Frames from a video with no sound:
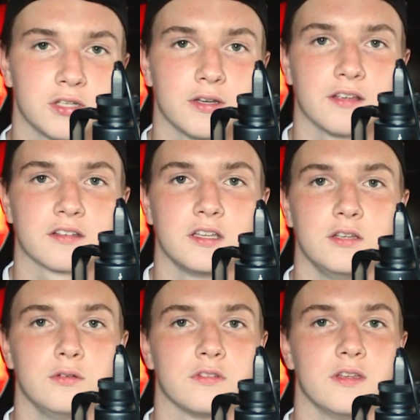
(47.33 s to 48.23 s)
You guys can
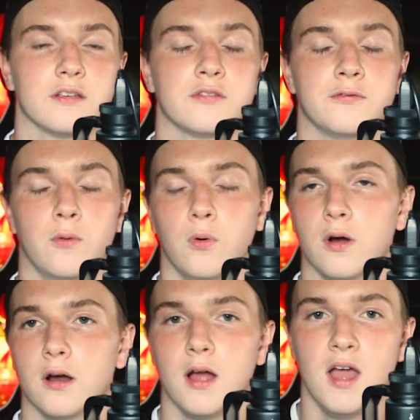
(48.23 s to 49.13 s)
use this
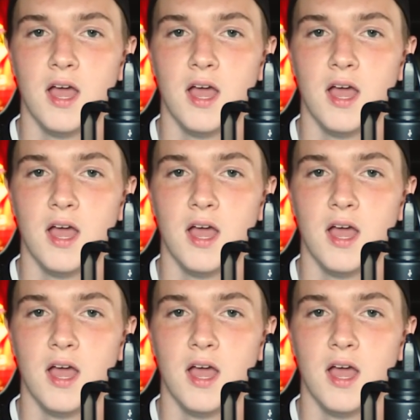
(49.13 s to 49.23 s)
for